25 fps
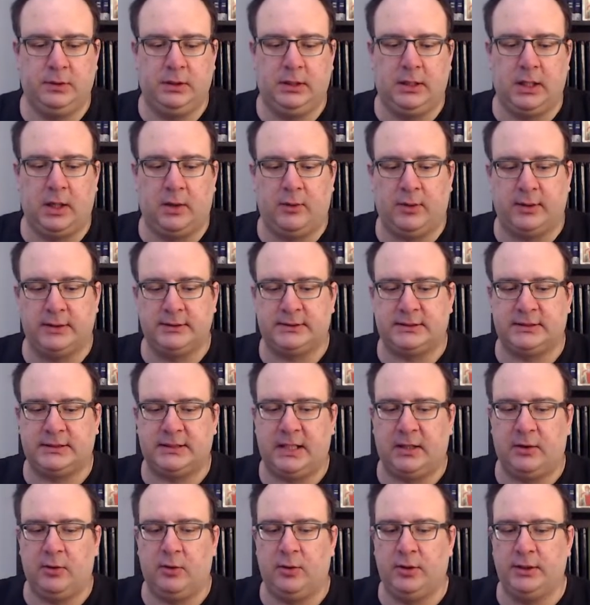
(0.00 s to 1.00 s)
go on
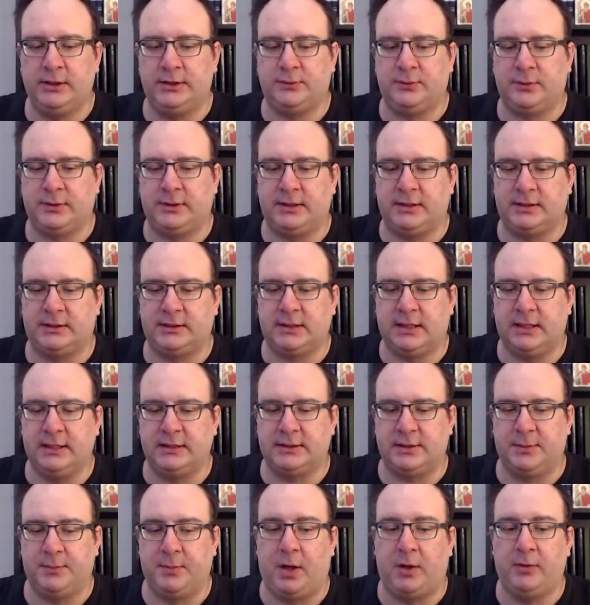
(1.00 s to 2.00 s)
steroids with the
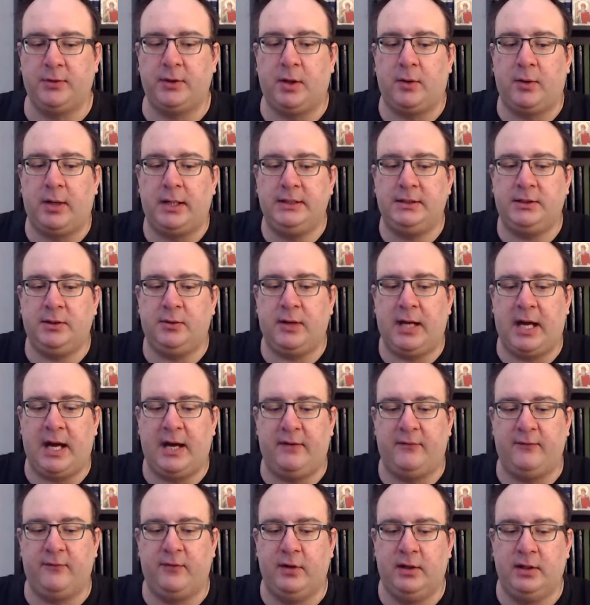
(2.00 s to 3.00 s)
schism, although I do
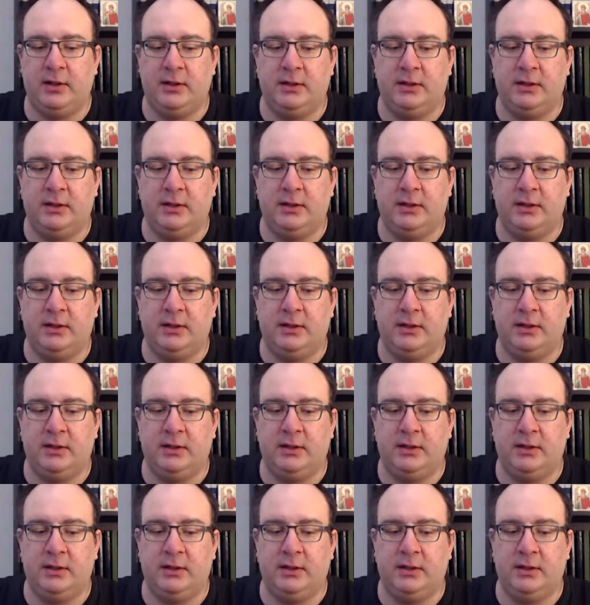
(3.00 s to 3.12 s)
have,